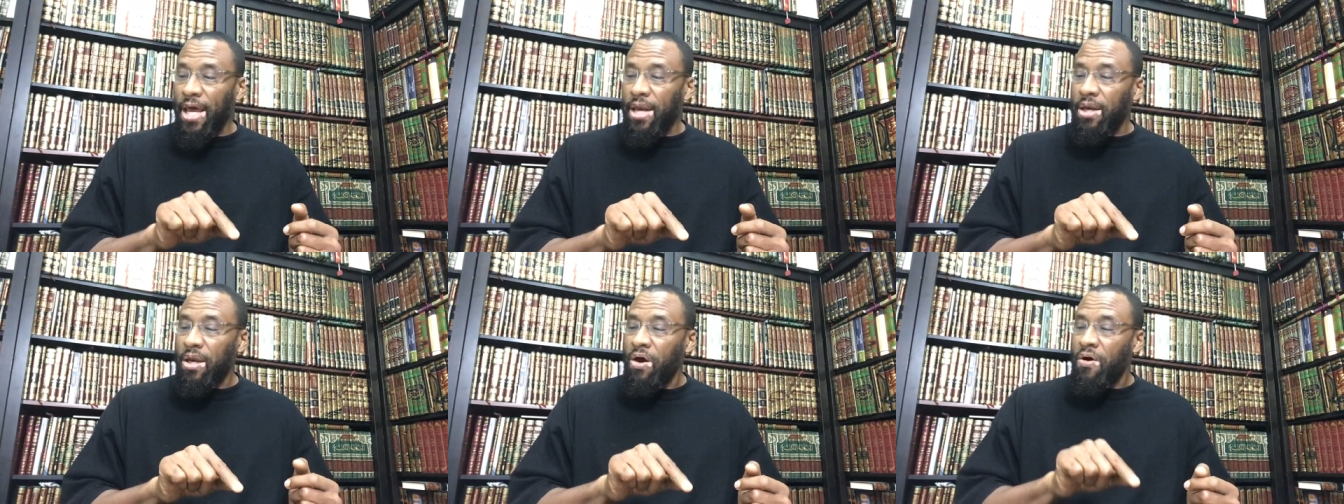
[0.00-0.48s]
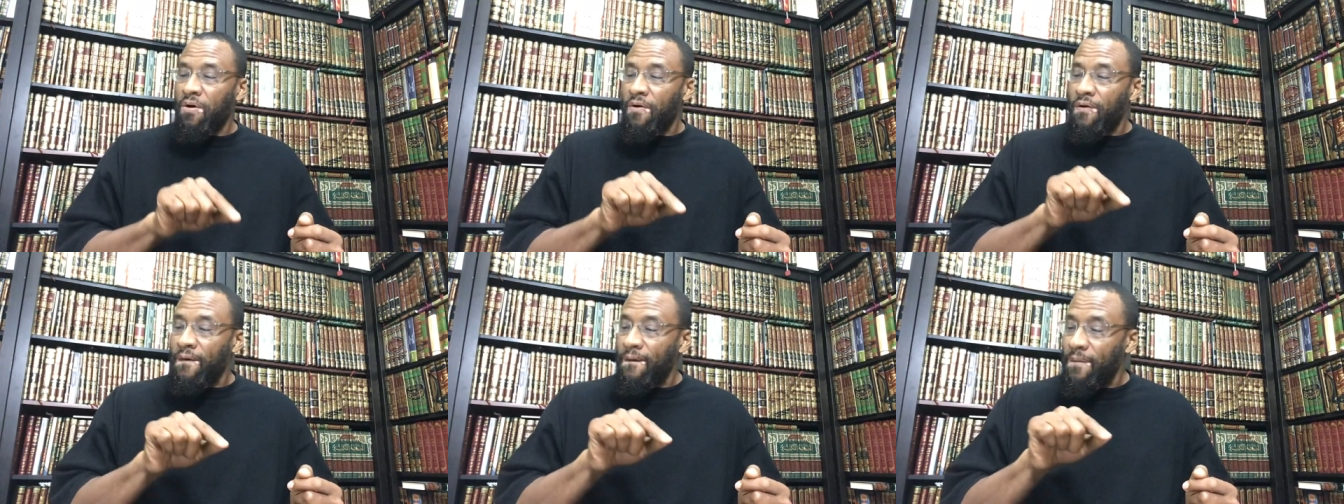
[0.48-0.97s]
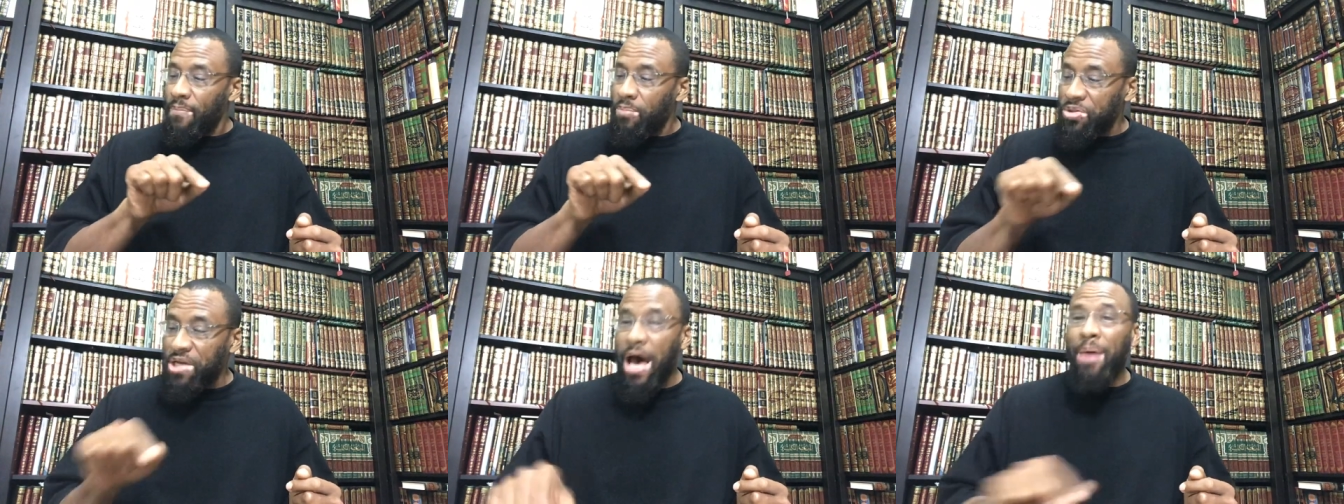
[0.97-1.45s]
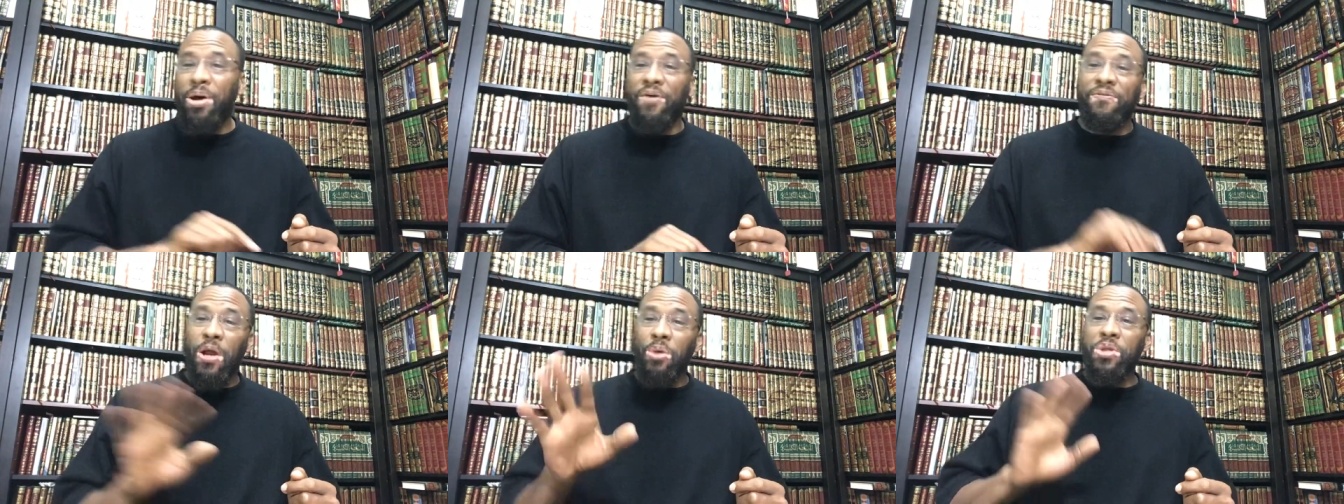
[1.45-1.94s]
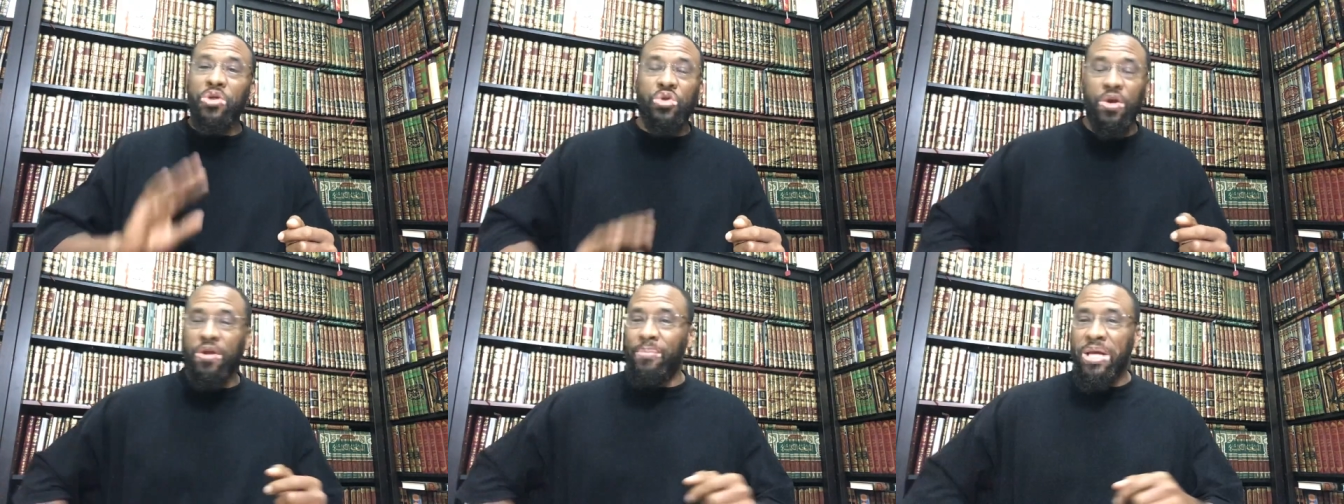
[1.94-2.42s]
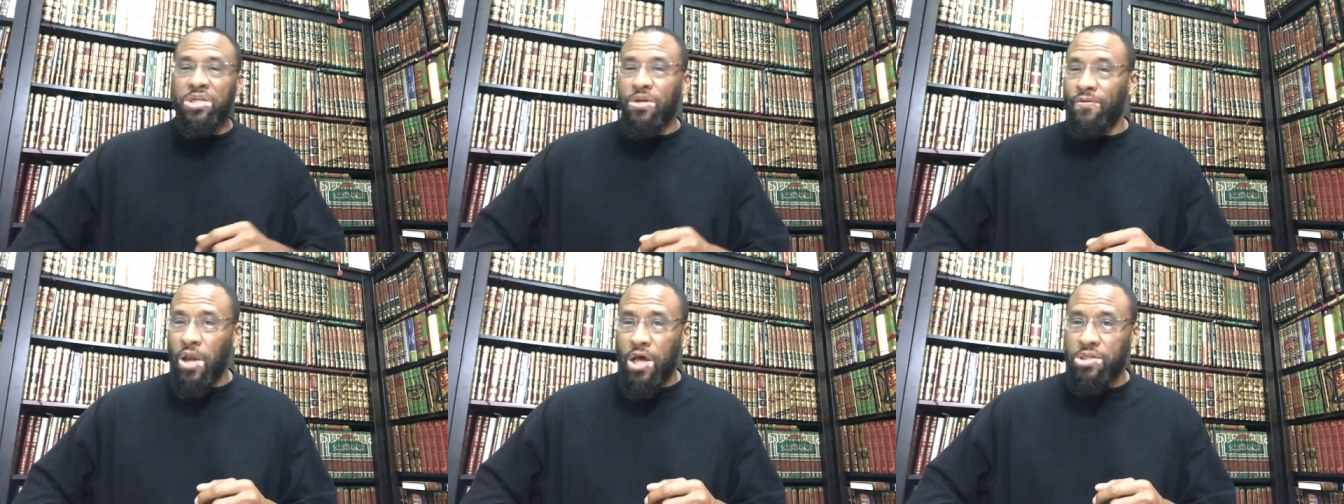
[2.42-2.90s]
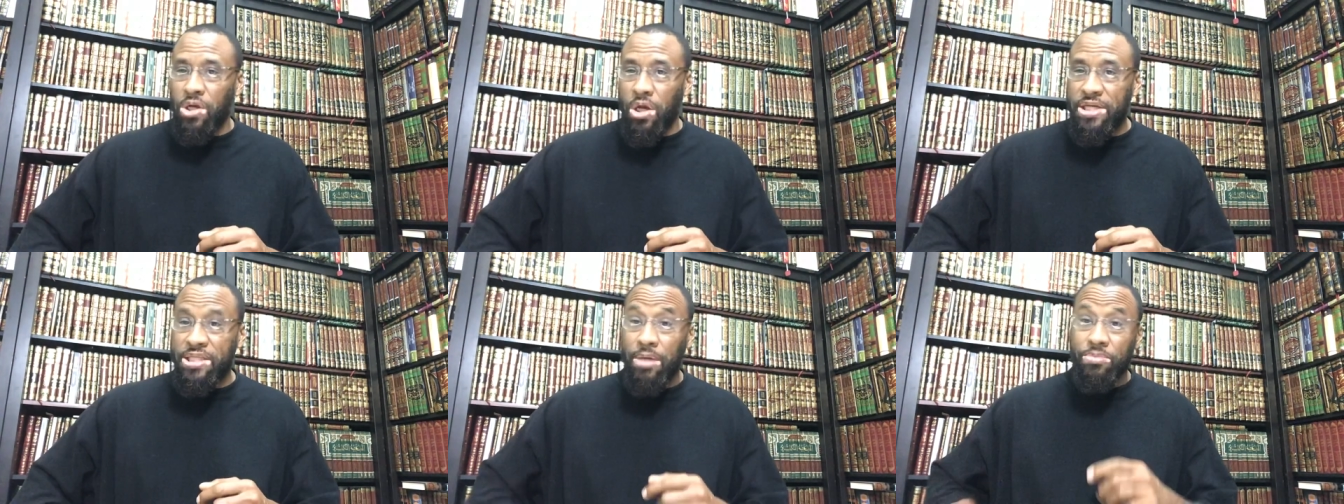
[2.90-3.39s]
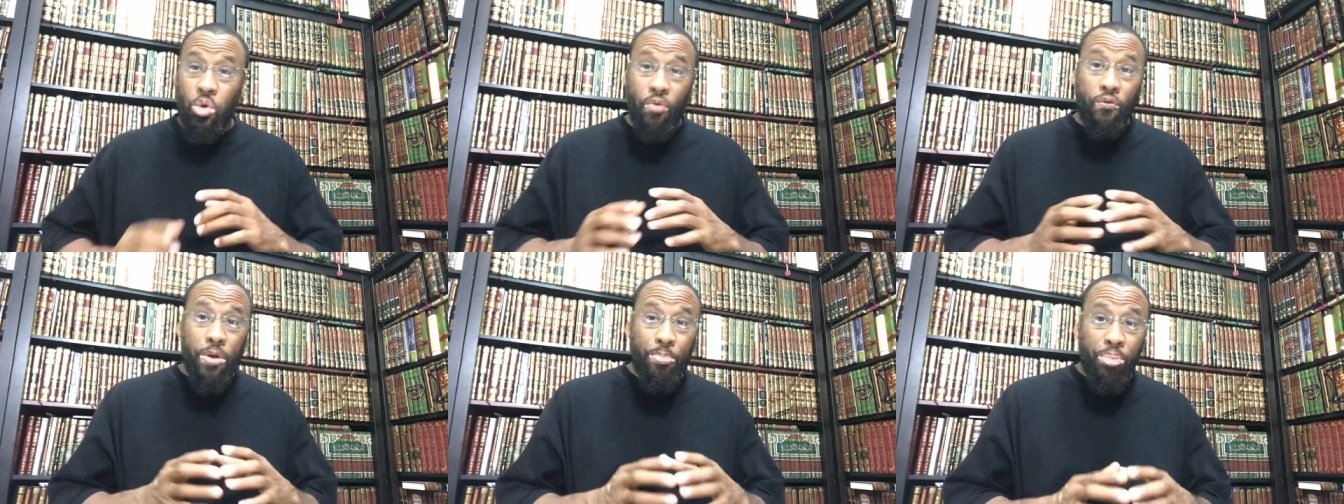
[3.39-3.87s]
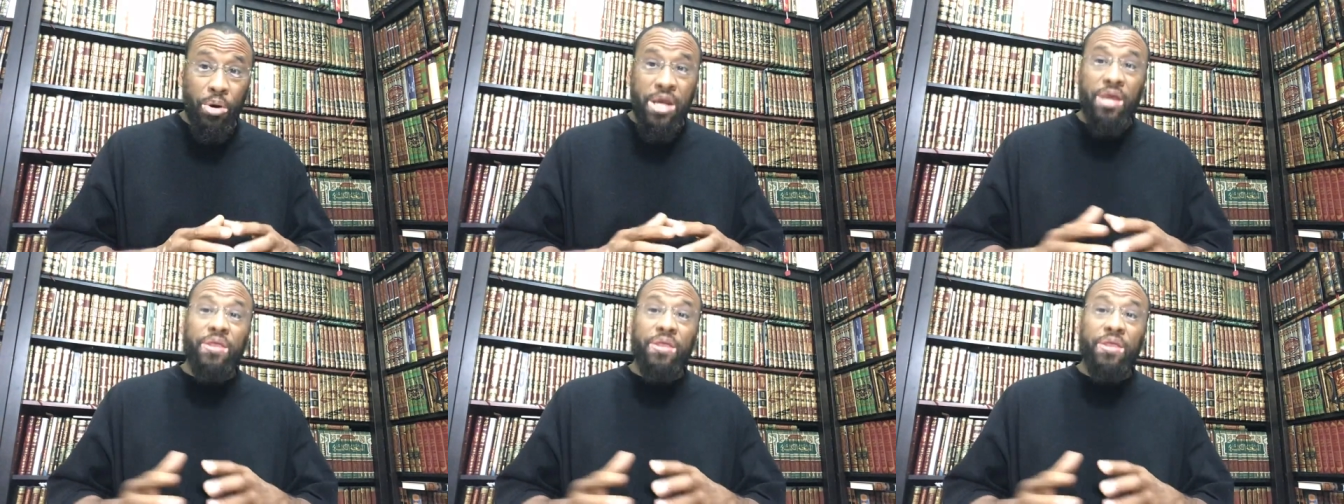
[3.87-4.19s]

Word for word: and mutabi', following the sunnah of the Messenger of Allah sallallahu alayhi wa sallam. So if we